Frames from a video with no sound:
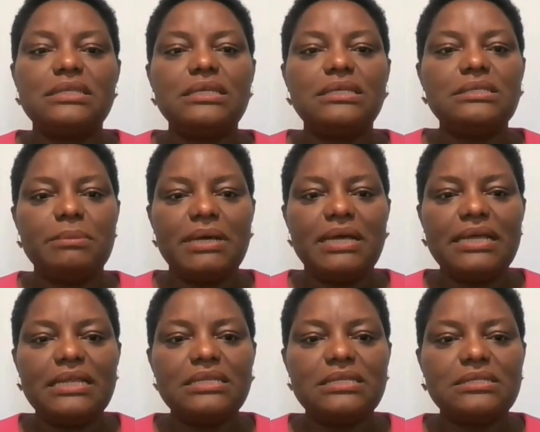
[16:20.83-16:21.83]
the
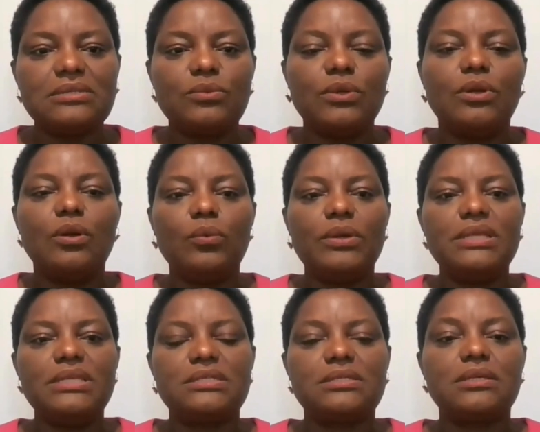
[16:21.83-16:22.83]
demands will
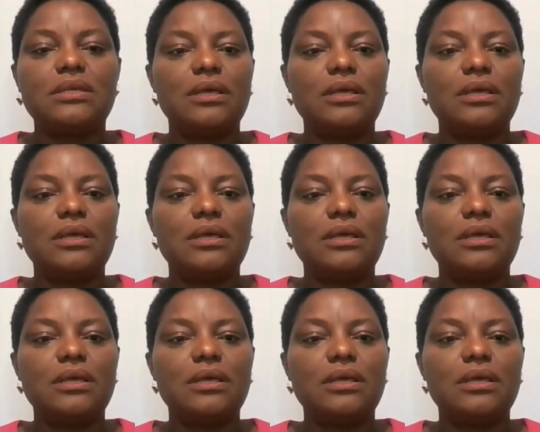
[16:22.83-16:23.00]
always